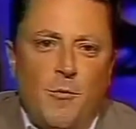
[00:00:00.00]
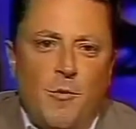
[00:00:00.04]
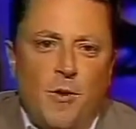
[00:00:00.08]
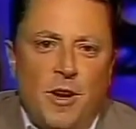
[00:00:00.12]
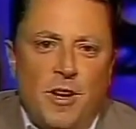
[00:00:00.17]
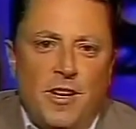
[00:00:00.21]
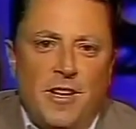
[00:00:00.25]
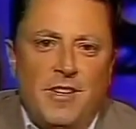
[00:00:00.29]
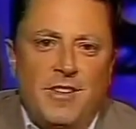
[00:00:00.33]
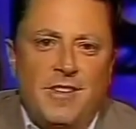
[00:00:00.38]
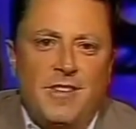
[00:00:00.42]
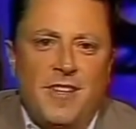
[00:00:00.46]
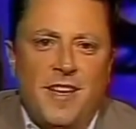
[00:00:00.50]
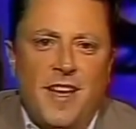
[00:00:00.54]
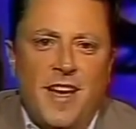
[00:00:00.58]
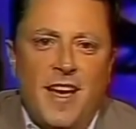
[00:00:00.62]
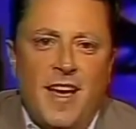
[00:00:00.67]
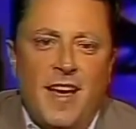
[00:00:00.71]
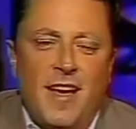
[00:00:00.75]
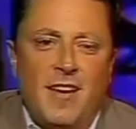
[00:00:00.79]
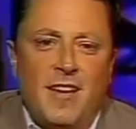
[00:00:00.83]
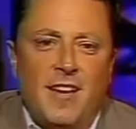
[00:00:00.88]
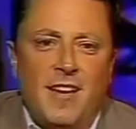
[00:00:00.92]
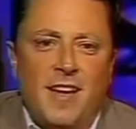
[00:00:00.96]
One is
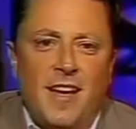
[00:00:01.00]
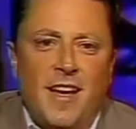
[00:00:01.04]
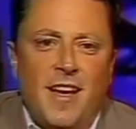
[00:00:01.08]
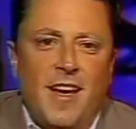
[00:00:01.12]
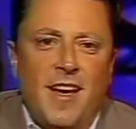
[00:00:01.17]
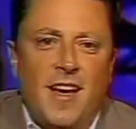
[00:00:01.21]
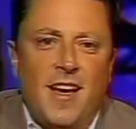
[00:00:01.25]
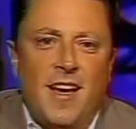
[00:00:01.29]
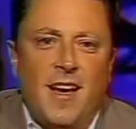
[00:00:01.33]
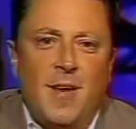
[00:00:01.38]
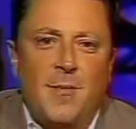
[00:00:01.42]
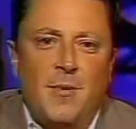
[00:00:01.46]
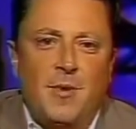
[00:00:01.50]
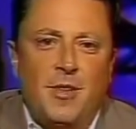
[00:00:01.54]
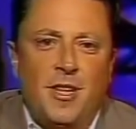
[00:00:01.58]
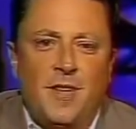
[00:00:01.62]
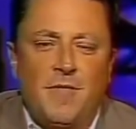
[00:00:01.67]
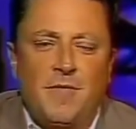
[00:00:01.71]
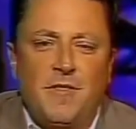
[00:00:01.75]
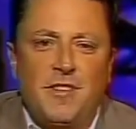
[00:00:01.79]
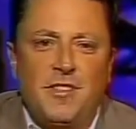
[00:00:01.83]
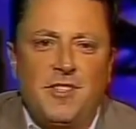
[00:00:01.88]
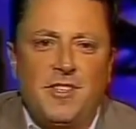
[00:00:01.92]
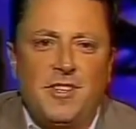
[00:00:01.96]
that I
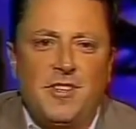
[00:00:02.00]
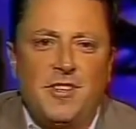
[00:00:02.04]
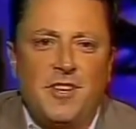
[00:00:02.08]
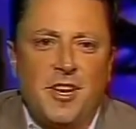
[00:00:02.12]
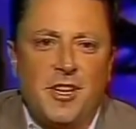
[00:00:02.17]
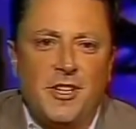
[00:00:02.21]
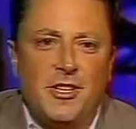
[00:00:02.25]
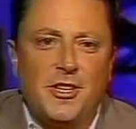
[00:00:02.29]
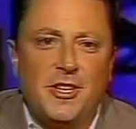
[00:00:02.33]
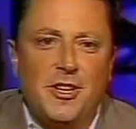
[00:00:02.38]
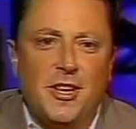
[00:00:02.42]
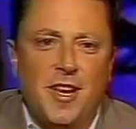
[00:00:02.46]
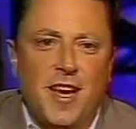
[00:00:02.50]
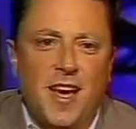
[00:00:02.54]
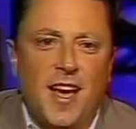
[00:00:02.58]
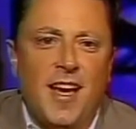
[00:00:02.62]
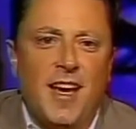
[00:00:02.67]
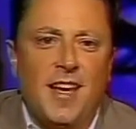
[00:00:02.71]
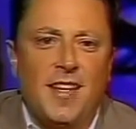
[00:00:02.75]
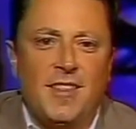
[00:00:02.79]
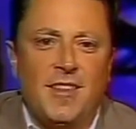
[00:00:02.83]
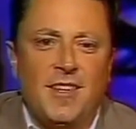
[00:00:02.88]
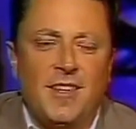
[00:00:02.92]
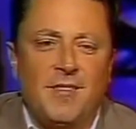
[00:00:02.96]
believe this discussion
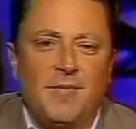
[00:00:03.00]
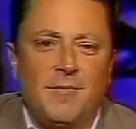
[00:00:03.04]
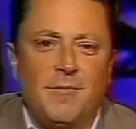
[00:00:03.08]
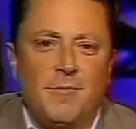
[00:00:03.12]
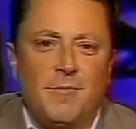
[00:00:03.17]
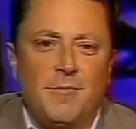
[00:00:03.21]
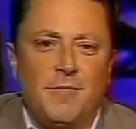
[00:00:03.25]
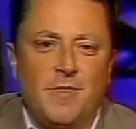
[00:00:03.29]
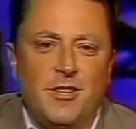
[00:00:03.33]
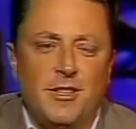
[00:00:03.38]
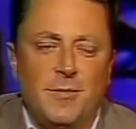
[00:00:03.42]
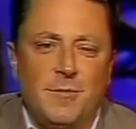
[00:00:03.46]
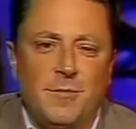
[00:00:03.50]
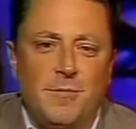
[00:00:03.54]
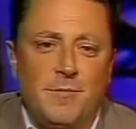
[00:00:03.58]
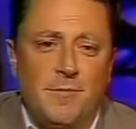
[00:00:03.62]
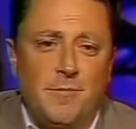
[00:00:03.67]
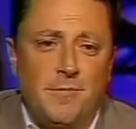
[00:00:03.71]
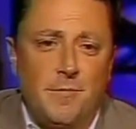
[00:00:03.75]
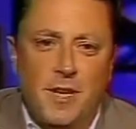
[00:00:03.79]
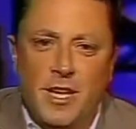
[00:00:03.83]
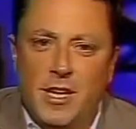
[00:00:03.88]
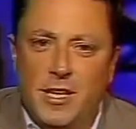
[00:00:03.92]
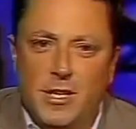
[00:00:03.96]
guide that is
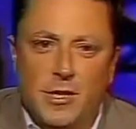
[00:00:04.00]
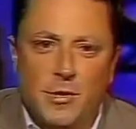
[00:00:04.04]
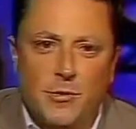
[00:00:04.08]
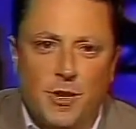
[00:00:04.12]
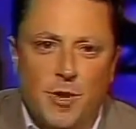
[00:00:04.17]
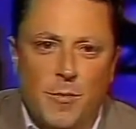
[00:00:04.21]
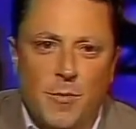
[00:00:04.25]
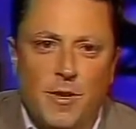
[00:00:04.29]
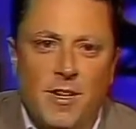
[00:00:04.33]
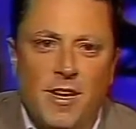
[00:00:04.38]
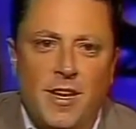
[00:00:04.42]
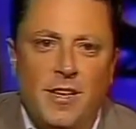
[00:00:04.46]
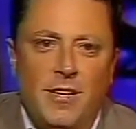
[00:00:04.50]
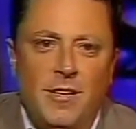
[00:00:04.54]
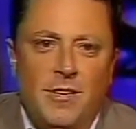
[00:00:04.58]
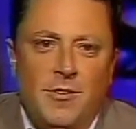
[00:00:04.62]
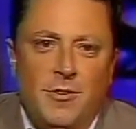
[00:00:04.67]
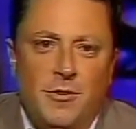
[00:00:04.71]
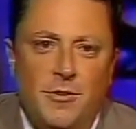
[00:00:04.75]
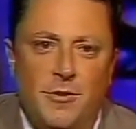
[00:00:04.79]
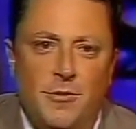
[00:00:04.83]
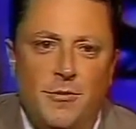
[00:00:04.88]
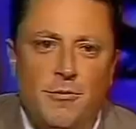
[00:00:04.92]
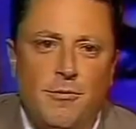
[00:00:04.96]
being
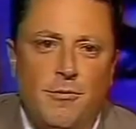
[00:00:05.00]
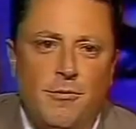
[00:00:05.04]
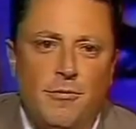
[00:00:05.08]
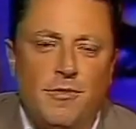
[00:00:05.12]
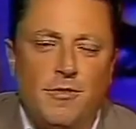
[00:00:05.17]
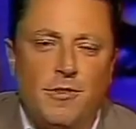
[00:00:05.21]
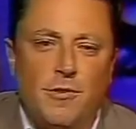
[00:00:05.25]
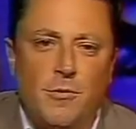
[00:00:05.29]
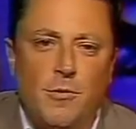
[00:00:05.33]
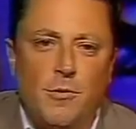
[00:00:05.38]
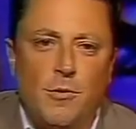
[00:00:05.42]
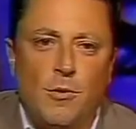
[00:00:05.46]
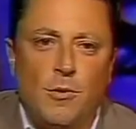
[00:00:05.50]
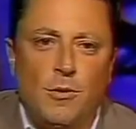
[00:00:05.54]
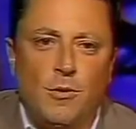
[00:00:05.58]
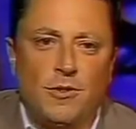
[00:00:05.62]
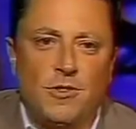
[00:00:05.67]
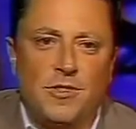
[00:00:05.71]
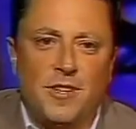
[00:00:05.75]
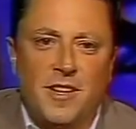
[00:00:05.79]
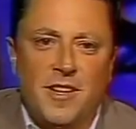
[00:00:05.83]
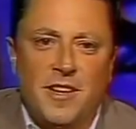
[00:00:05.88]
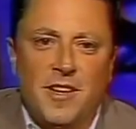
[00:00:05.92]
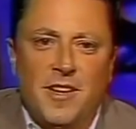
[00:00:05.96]
distributed to
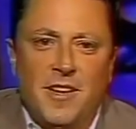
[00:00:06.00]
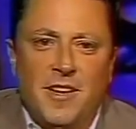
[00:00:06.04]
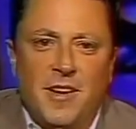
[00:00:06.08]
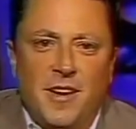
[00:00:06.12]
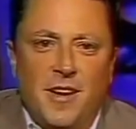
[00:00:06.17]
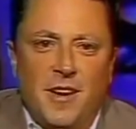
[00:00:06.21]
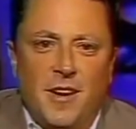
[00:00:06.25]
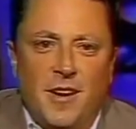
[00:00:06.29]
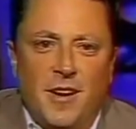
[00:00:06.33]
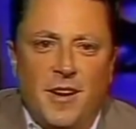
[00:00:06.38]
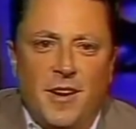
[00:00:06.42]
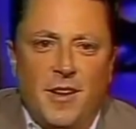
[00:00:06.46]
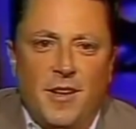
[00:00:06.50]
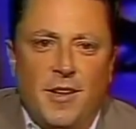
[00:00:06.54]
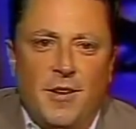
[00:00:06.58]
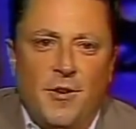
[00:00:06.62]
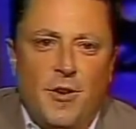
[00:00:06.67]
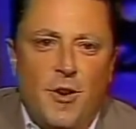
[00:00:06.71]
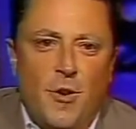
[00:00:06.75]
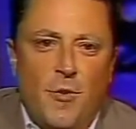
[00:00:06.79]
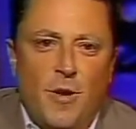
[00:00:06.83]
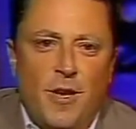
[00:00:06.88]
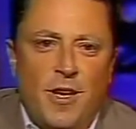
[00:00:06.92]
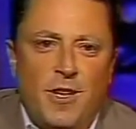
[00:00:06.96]
schools
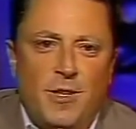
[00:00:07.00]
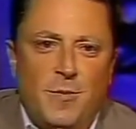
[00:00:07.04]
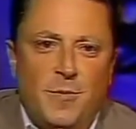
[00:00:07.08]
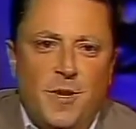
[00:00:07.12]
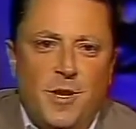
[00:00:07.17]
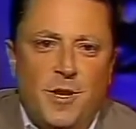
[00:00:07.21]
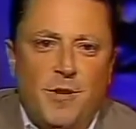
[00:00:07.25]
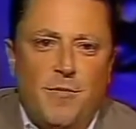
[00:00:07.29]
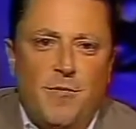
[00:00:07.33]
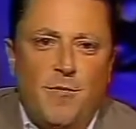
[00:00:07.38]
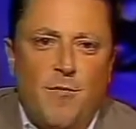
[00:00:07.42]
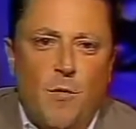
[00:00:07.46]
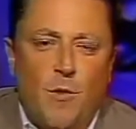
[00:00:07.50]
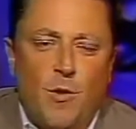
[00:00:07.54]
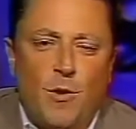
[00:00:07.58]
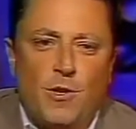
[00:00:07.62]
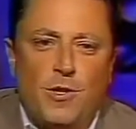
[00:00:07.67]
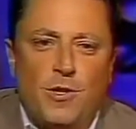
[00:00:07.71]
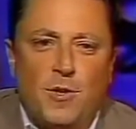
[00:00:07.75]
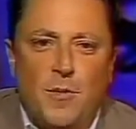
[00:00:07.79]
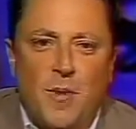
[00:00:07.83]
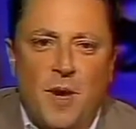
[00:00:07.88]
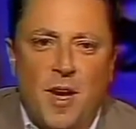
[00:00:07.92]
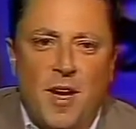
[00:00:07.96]
in no way is being
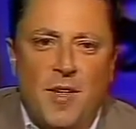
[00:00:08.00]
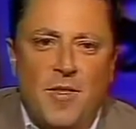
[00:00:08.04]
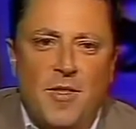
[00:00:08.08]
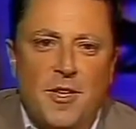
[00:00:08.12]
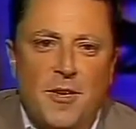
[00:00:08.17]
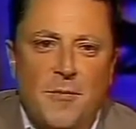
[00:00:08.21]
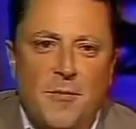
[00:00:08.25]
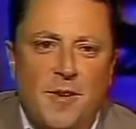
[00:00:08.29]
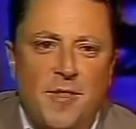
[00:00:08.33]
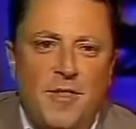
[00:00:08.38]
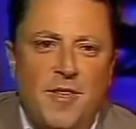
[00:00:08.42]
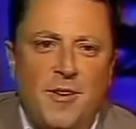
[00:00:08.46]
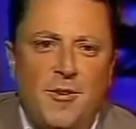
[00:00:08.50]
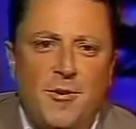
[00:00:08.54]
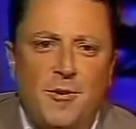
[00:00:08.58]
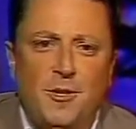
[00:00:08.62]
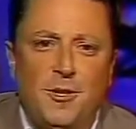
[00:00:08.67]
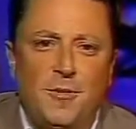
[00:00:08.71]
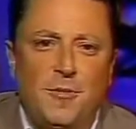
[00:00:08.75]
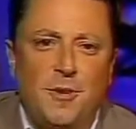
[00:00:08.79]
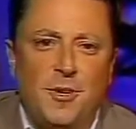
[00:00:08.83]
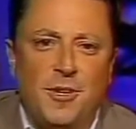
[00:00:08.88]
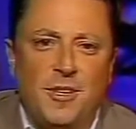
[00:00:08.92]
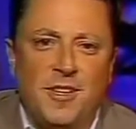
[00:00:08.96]
forced upon them. I think
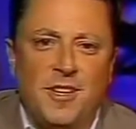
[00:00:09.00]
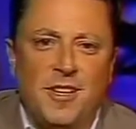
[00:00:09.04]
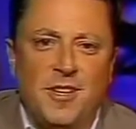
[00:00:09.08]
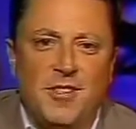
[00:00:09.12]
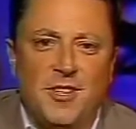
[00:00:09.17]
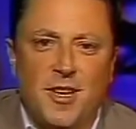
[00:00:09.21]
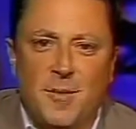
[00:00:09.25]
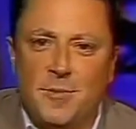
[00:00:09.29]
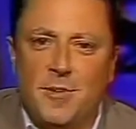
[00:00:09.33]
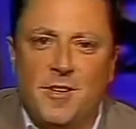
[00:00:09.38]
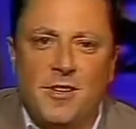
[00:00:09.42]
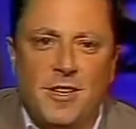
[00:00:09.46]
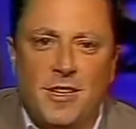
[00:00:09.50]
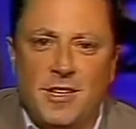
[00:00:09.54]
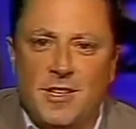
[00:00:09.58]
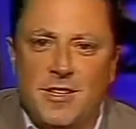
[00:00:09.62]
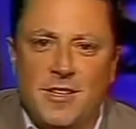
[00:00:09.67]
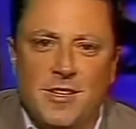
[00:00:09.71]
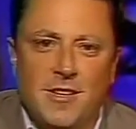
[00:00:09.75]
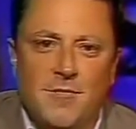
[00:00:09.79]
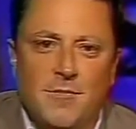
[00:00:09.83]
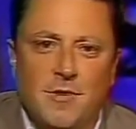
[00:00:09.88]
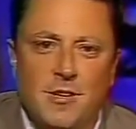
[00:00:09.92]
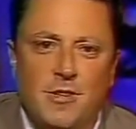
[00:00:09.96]
ultimately it's up to
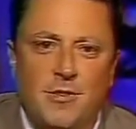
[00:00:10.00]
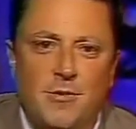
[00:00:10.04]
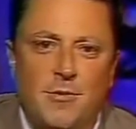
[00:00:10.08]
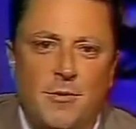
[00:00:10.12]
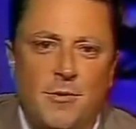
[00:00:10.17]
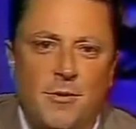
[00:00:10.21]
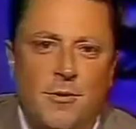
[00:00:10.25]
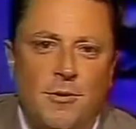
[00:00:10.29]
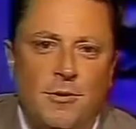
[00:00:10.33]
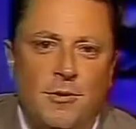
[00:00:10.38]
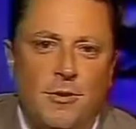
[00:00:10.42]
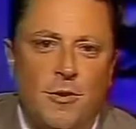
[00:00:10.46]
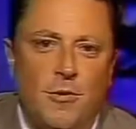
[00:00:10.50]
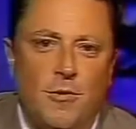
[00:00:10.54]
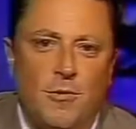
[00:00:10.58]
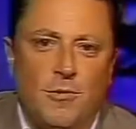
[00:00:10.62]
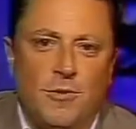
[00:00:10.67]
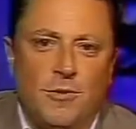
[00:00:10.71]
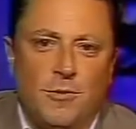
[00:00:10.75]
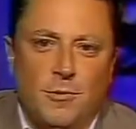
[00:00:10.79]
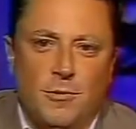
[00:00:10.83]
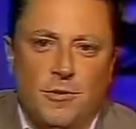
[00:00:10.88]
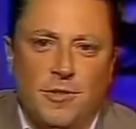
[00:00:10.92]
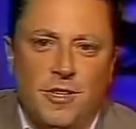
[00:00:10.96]
each individual
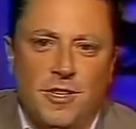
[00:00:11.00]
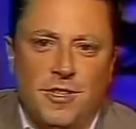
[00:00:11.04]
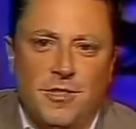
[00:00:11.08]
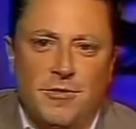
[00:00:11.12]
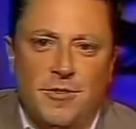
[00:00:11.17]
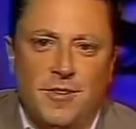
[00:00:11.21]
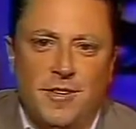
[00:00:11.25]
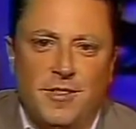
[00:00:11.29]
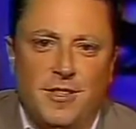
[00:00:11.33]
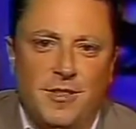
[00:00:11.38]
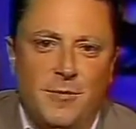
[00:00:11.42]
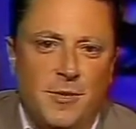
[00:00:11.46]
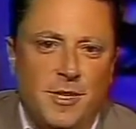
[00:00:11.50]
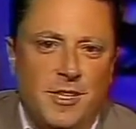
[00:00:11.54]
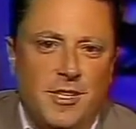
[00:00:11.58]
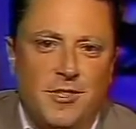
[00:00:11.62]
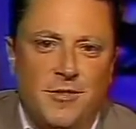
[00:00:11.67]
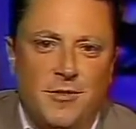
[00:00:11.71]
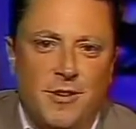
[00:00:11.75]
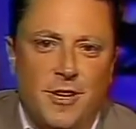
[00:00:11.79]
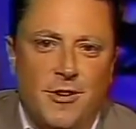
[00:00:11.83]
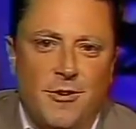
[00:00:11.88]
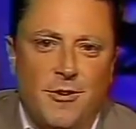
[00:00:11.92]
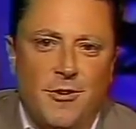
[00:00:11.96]
local school district
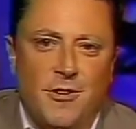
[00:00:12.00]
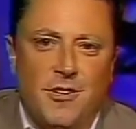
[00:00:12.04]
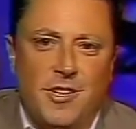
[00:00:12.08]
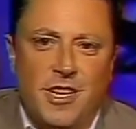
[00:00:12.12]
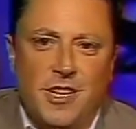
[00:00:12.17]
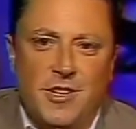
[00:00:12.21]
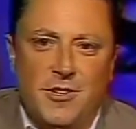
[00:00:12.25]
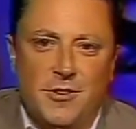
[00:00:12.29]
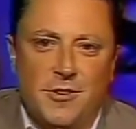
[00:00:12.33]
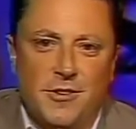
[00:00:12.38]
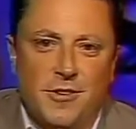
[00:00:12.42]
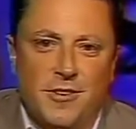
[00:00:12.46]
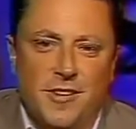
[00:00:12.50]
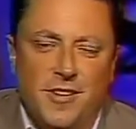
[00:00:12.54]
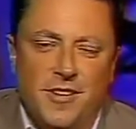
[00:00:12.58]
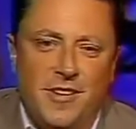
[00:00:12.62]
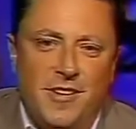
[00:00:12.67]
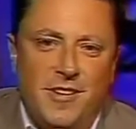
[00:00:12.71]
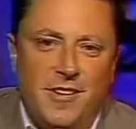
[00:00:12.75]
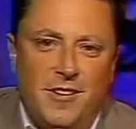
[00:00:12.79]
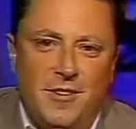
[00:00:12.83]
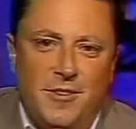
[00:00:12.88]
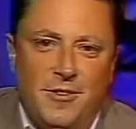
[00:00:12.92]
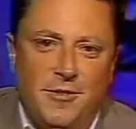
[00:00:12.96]
administrator or teacher
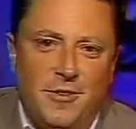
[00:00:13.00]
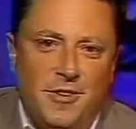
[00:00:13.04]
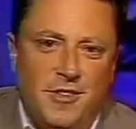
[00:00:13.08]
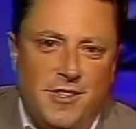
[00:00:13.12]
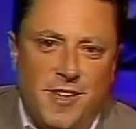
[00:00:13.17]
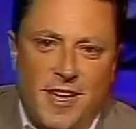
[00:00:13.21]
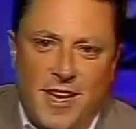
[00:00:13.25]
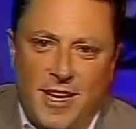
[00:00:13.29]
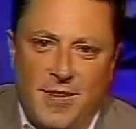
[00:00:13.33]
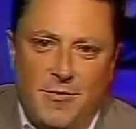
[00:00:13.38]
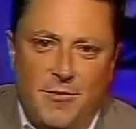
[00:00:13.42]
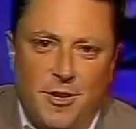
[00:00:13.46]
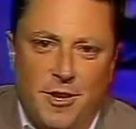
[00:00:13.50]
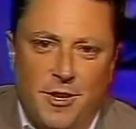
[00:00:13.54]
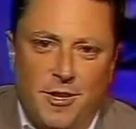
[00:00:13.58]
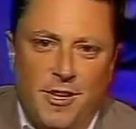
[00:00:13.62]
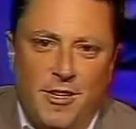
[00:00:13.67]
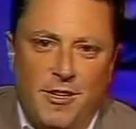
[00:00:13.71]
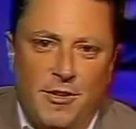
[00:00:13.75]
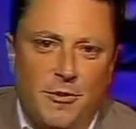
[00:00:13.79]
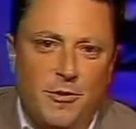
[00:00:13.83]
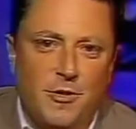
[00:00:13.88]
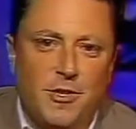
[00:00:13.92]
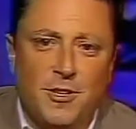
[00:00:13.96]
to decide if they're
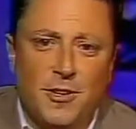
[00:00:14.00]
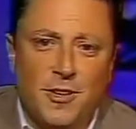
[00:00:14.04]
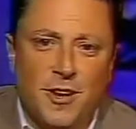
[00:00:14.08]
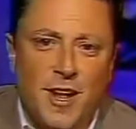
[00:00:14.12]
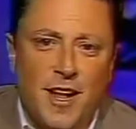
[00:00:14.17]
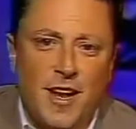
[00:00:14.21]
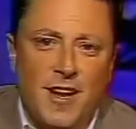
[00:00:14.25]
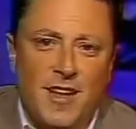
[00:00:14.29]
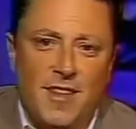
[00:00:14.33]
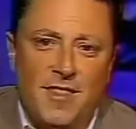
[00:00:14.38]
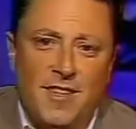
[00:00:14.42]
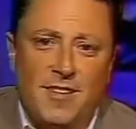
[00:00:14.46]
going to use it or not.